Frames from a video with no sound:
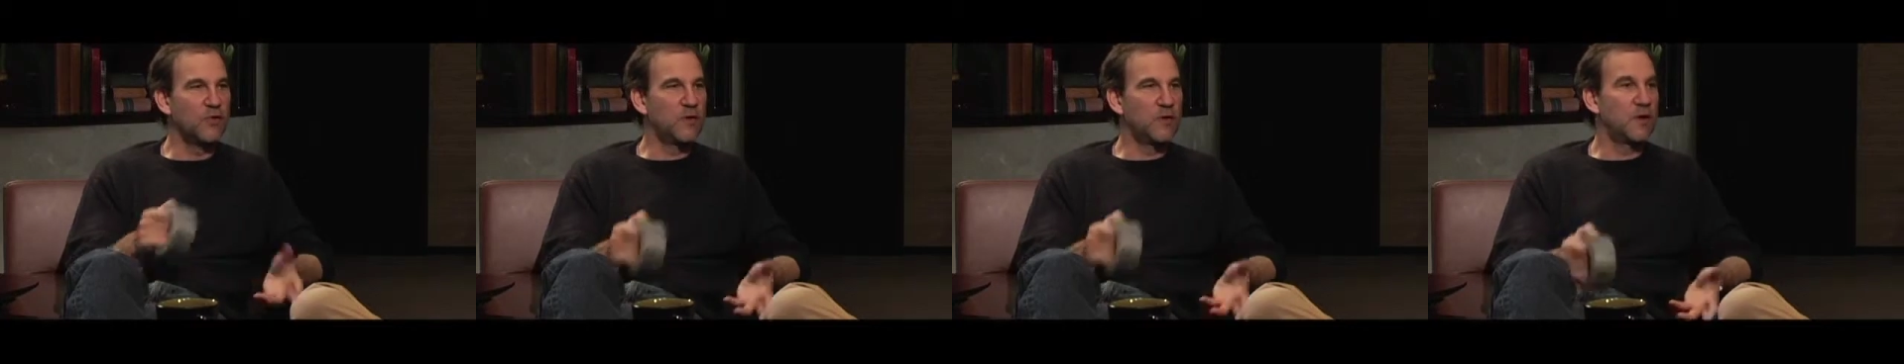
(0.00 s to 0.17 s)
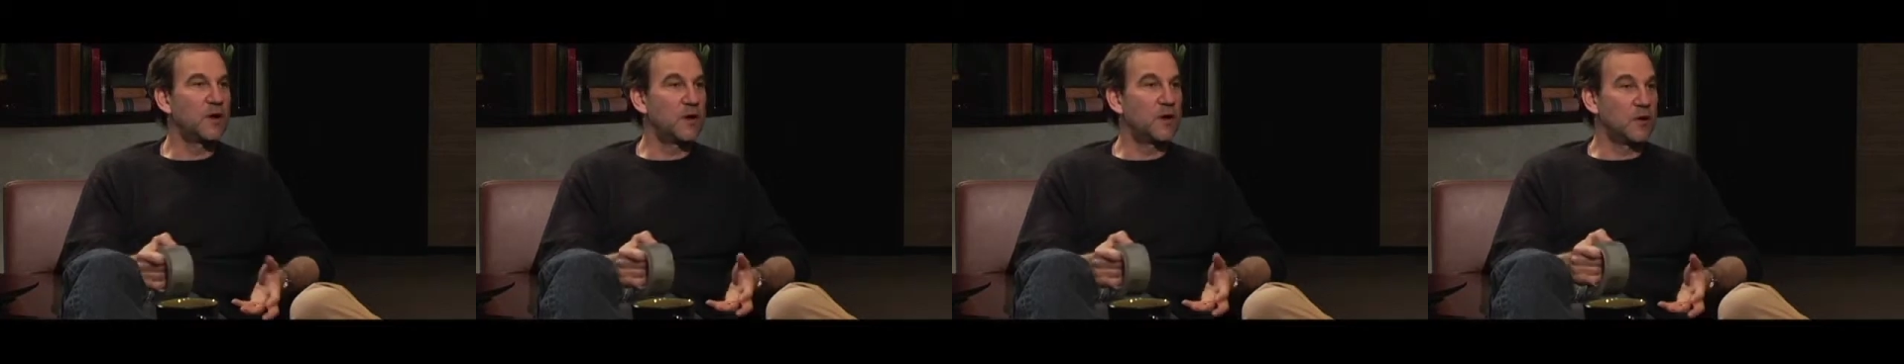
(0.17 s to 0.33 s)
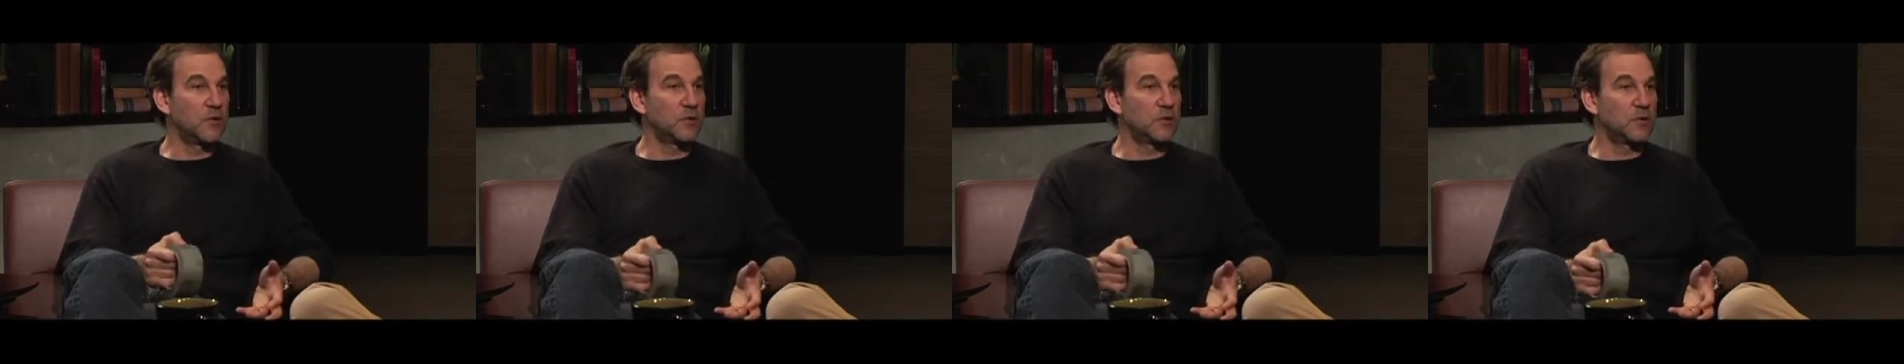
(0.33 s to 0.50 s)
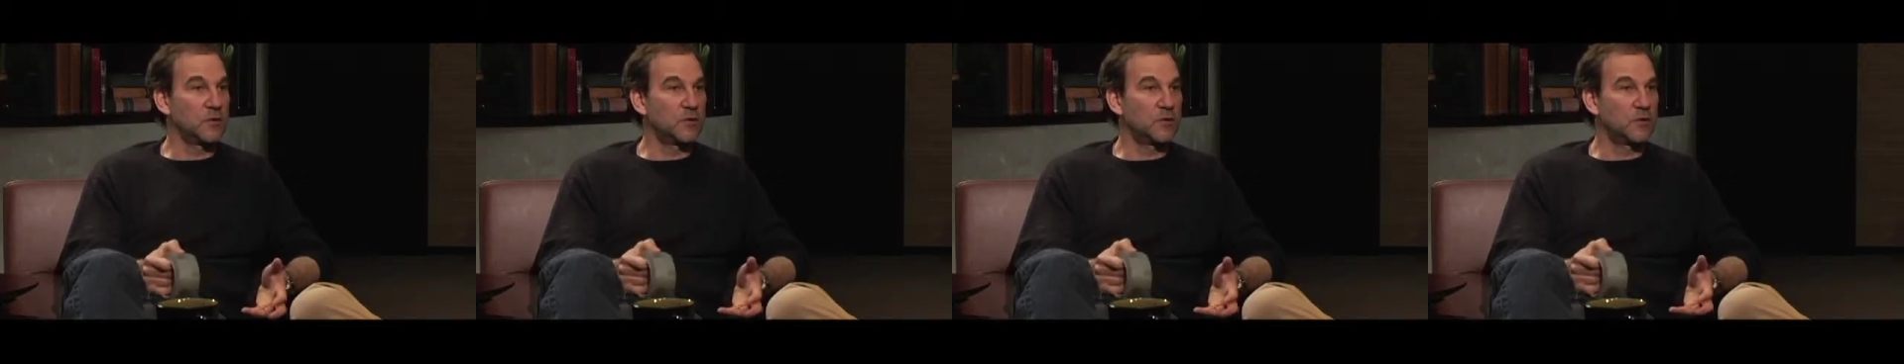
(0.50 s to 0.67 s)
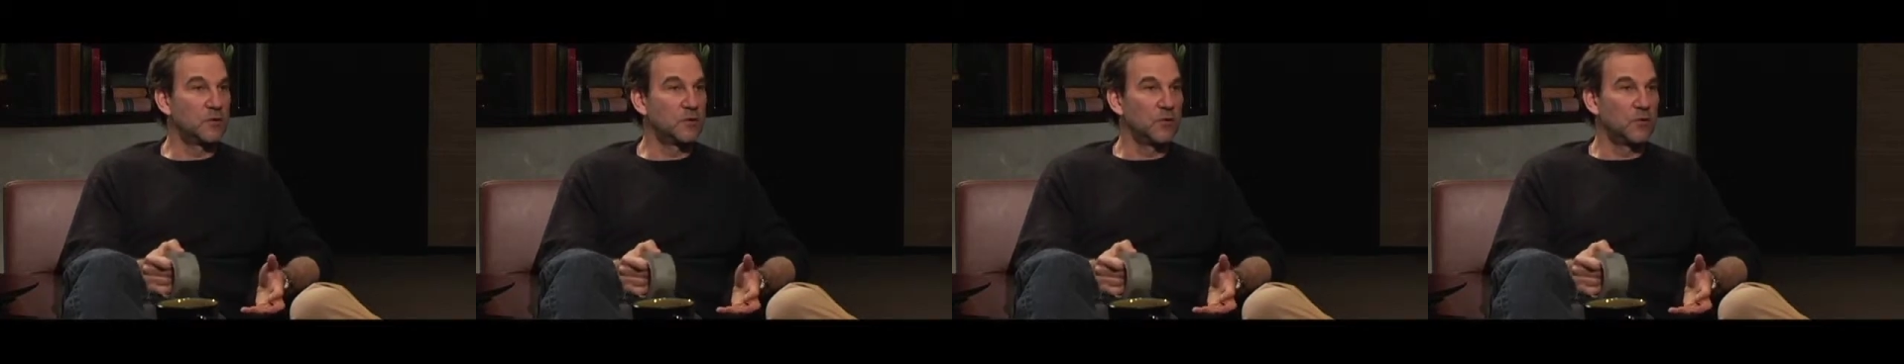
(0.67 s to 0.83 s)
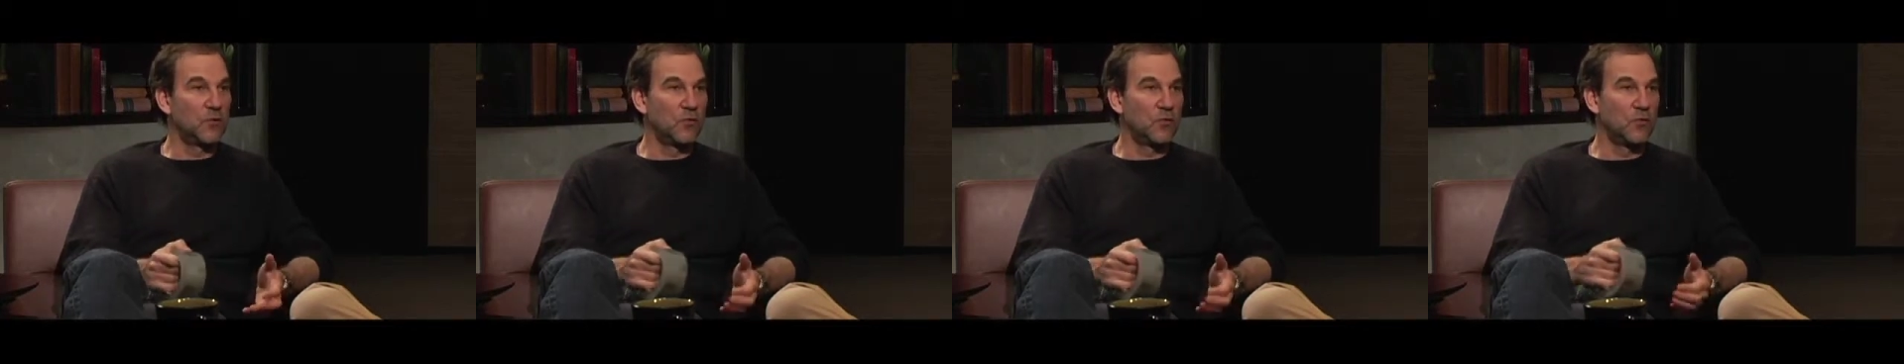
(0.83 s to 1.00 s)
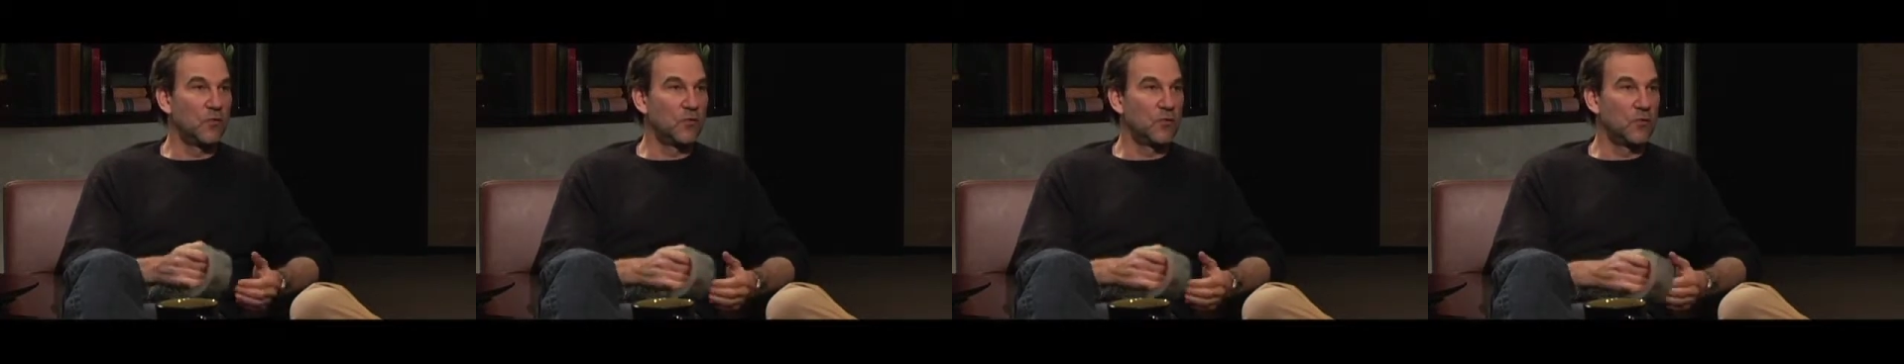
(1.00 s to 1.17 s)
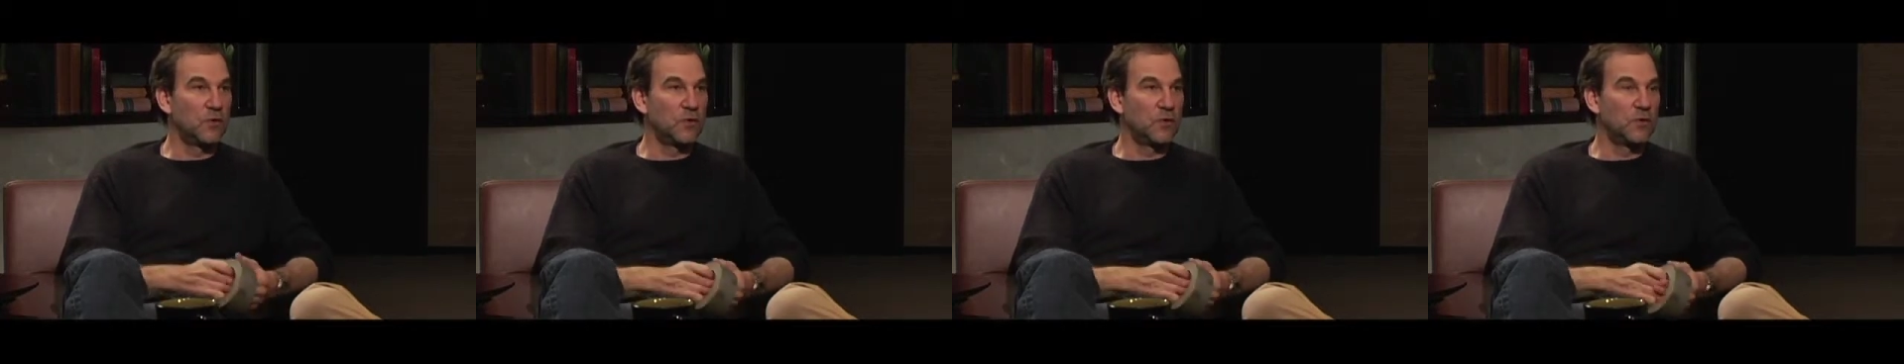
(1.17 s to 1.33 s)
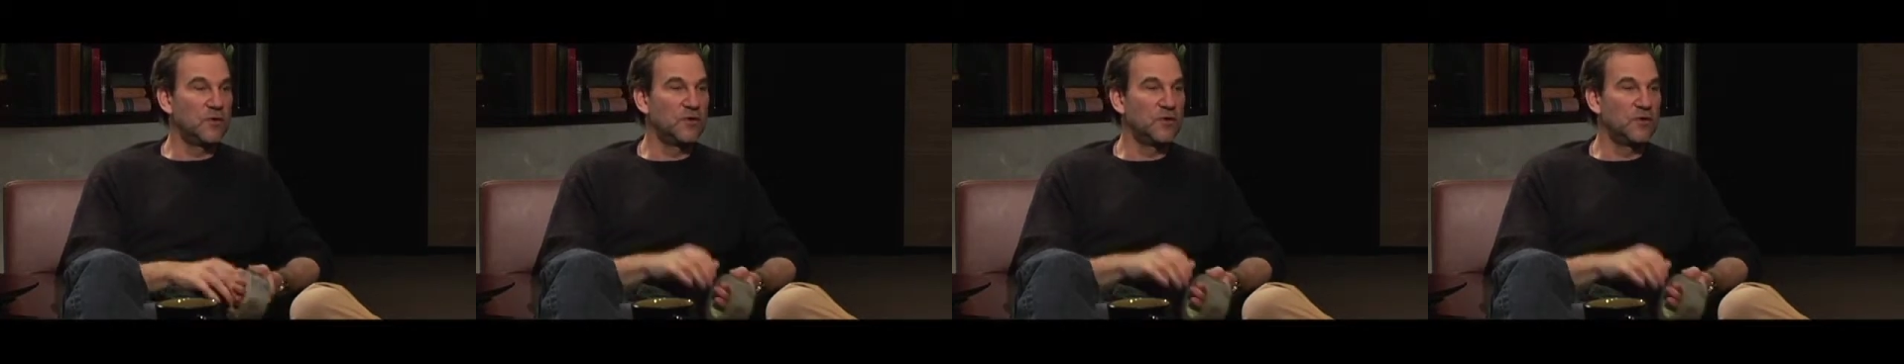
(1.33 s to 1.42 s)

there, or